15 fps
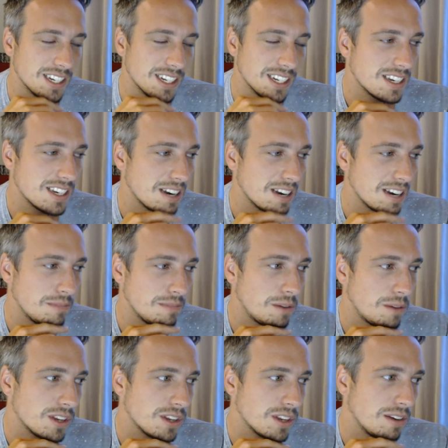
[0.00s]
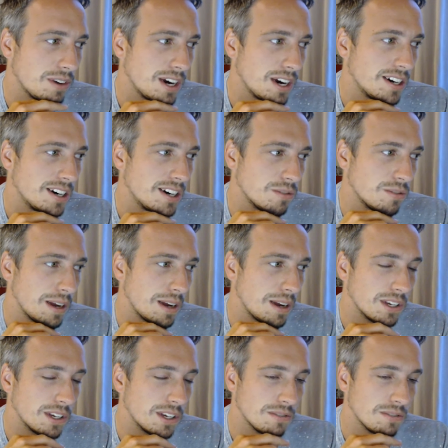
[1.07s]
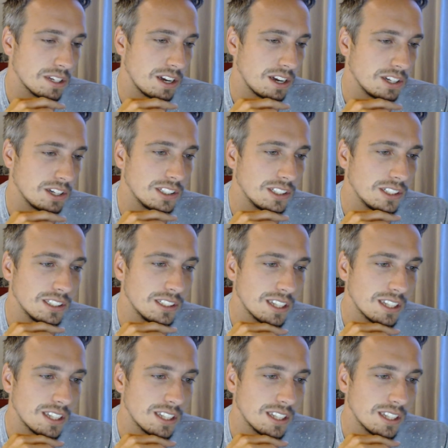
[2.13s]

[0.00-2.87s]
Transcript: Like, she said almost all of your hair is white because of exhaustion,